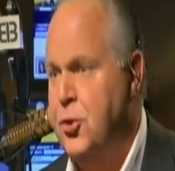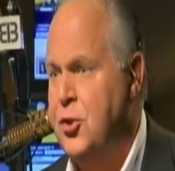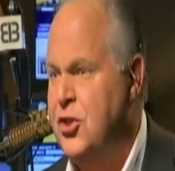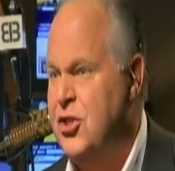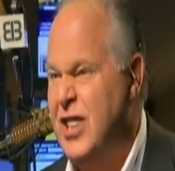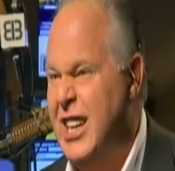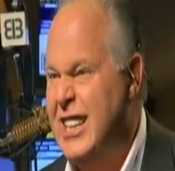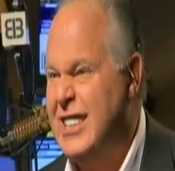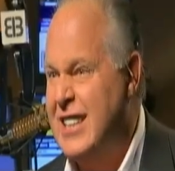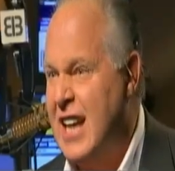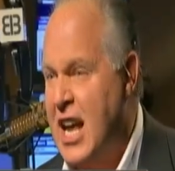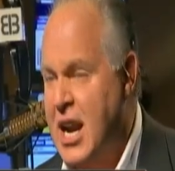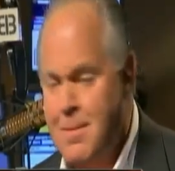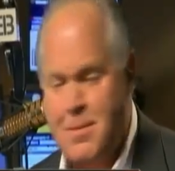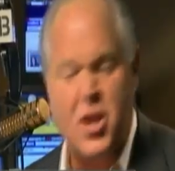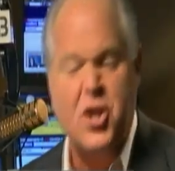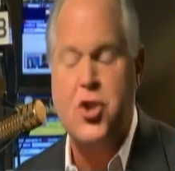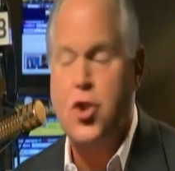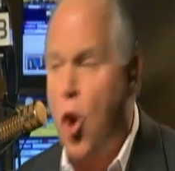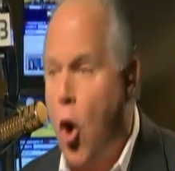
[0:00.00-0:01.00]
2 seats on
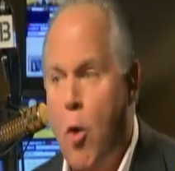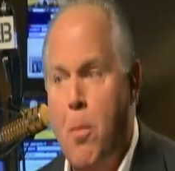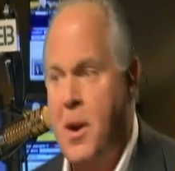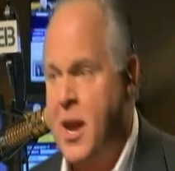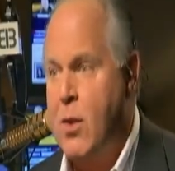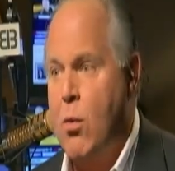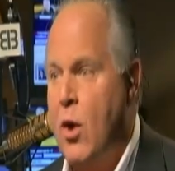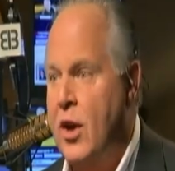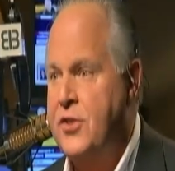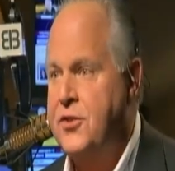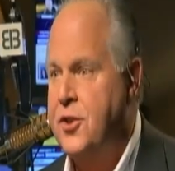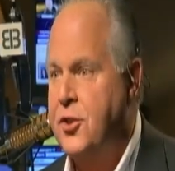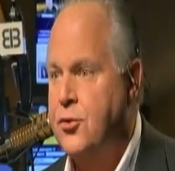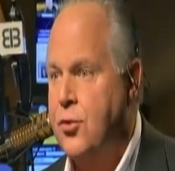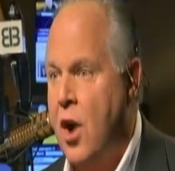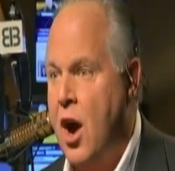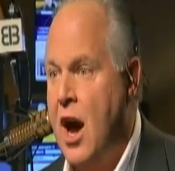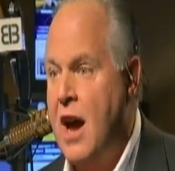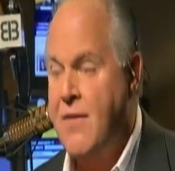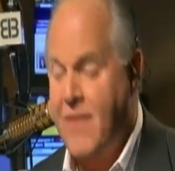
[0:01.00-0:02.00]
them that nobody wants to
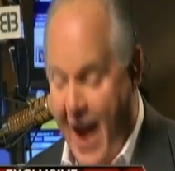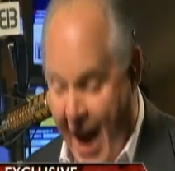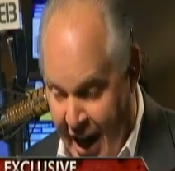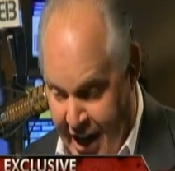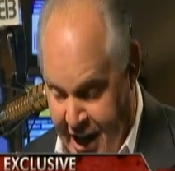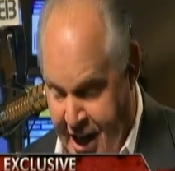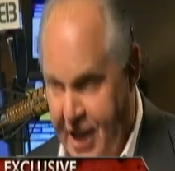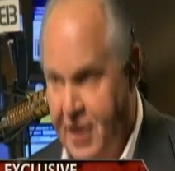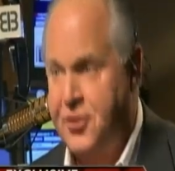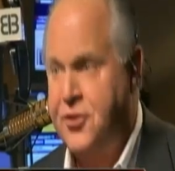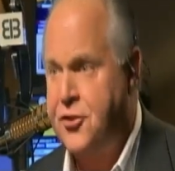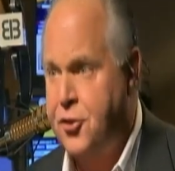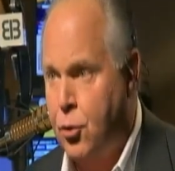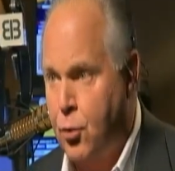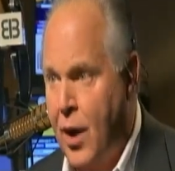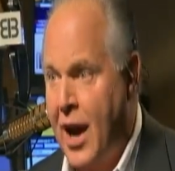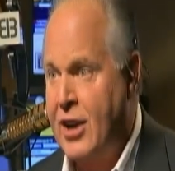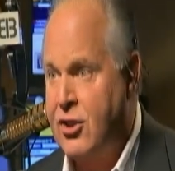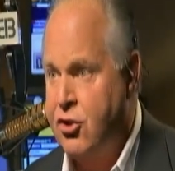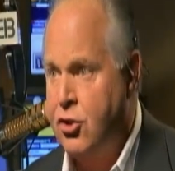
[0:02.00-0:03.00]
drive at his
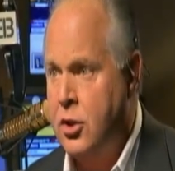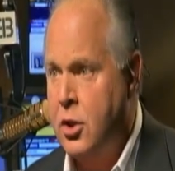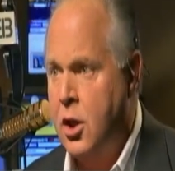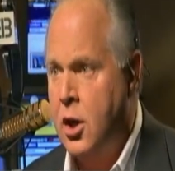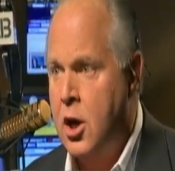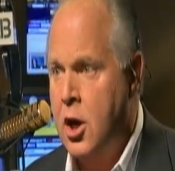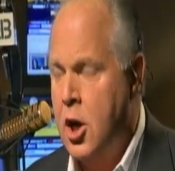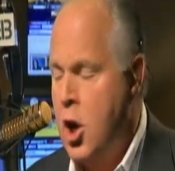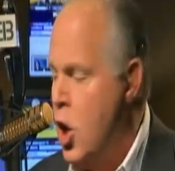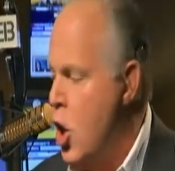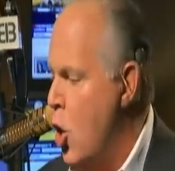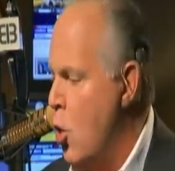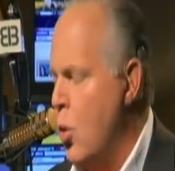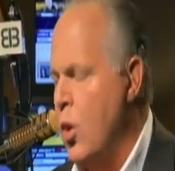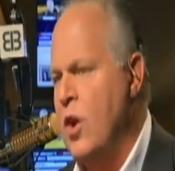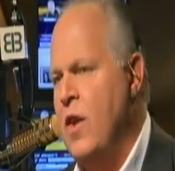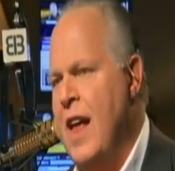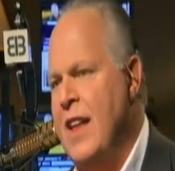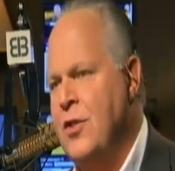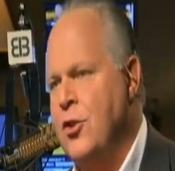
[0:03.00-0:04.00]
direction?
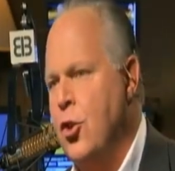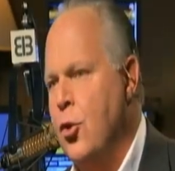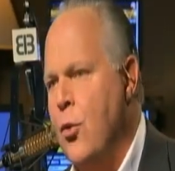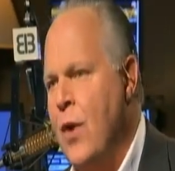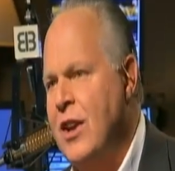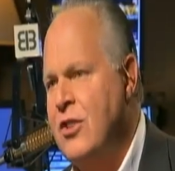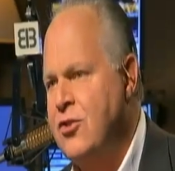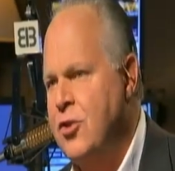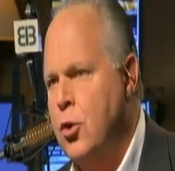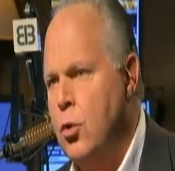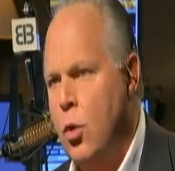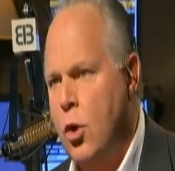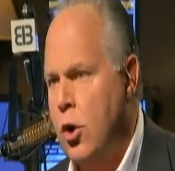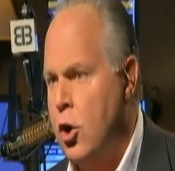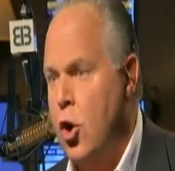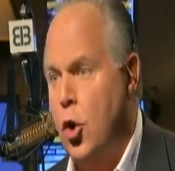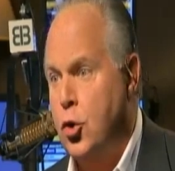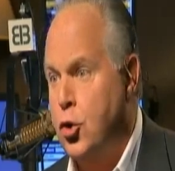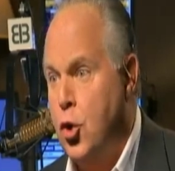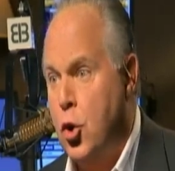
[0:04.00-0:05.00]
We're letting the rest of the
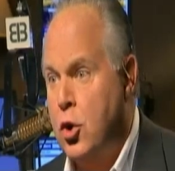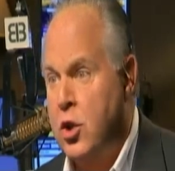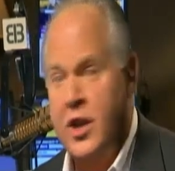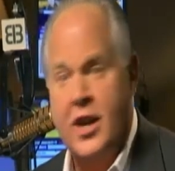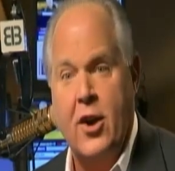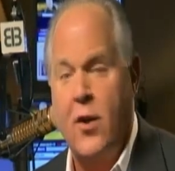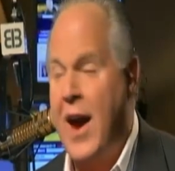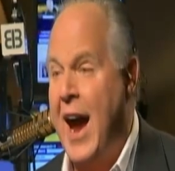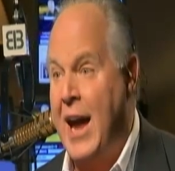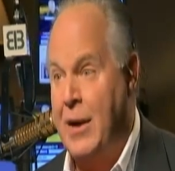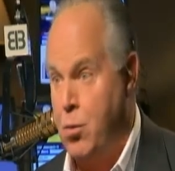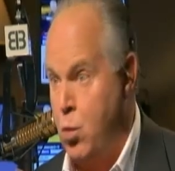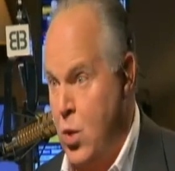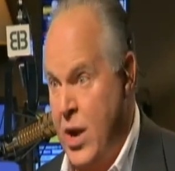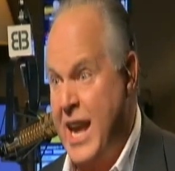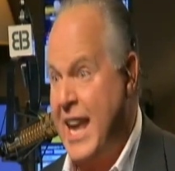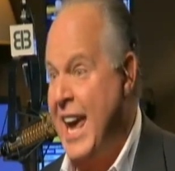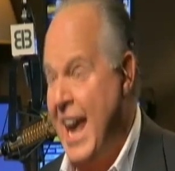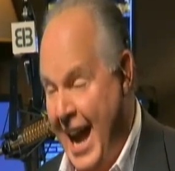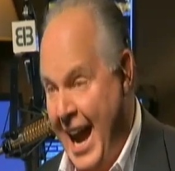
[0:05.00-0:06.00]
world go nuclear and
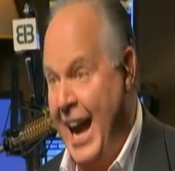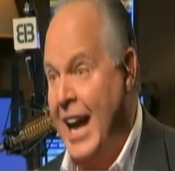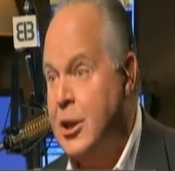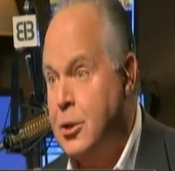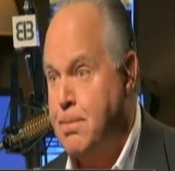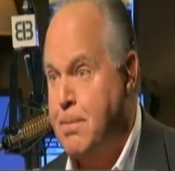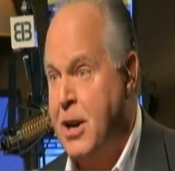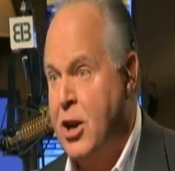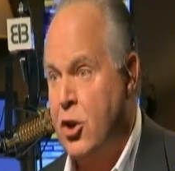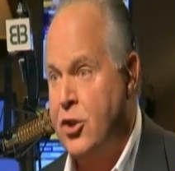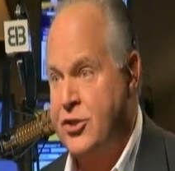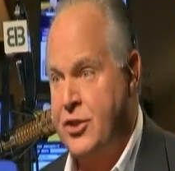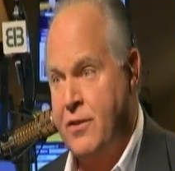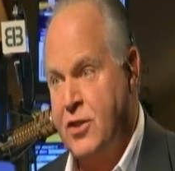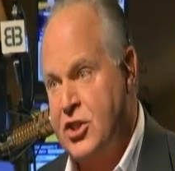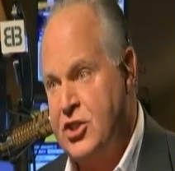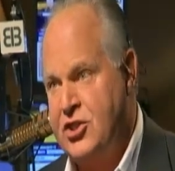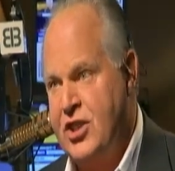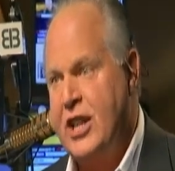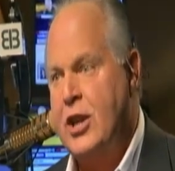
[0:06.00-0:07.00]
we can't because
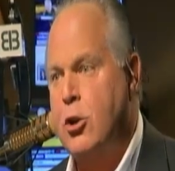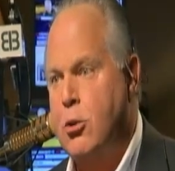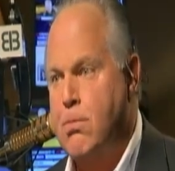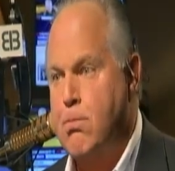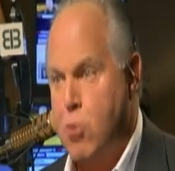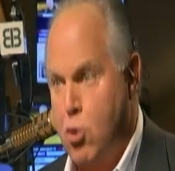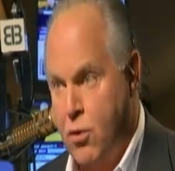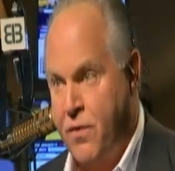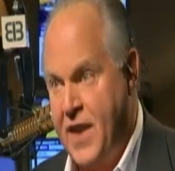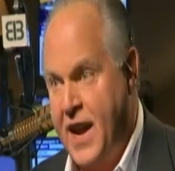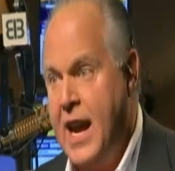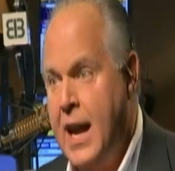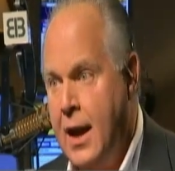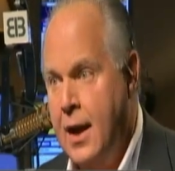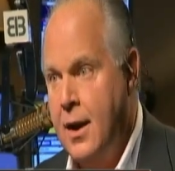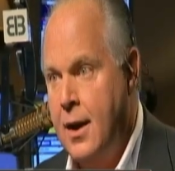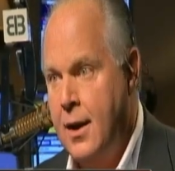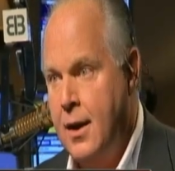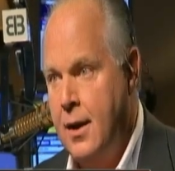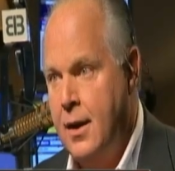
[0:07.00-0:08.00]
of a single movie,
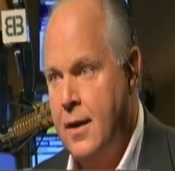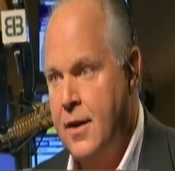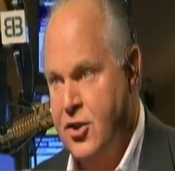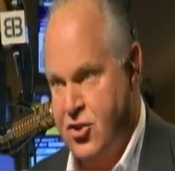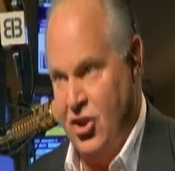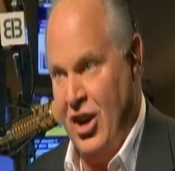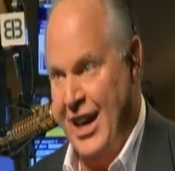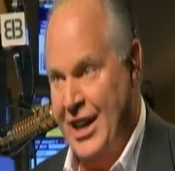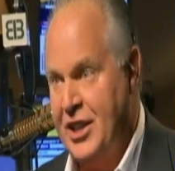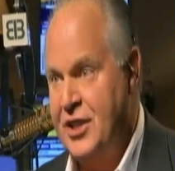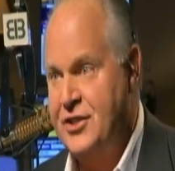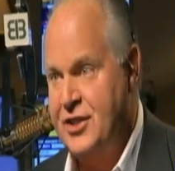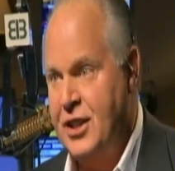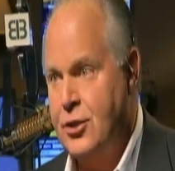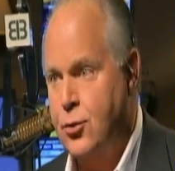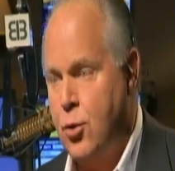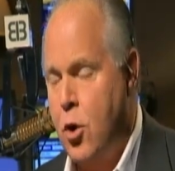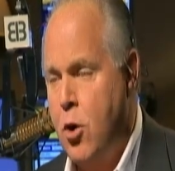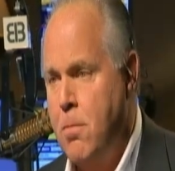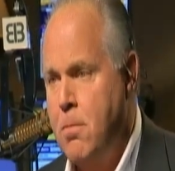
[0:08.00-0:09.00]
the China
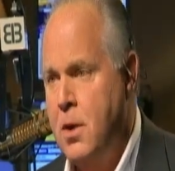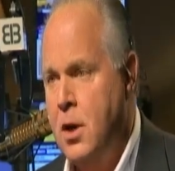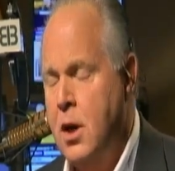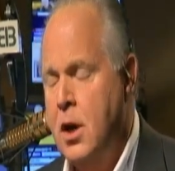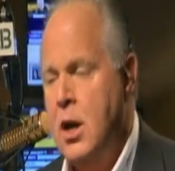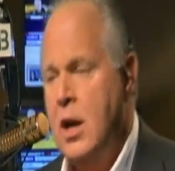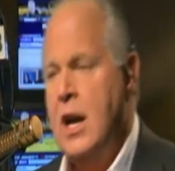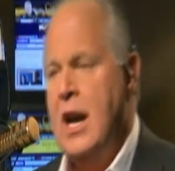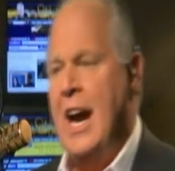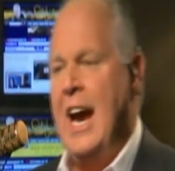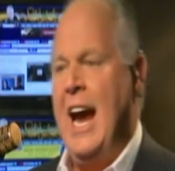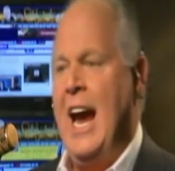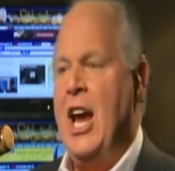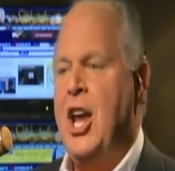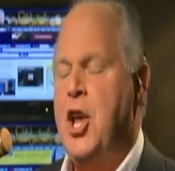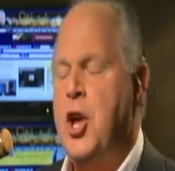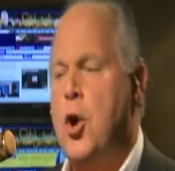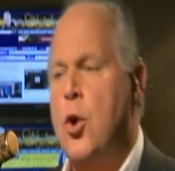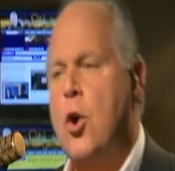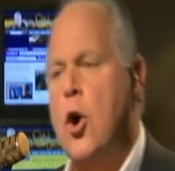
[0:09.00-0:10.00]
Syndrome?
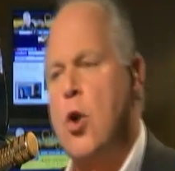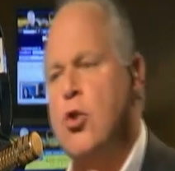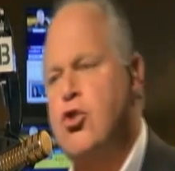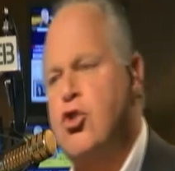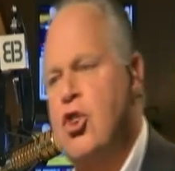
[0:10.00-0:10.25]
Hugo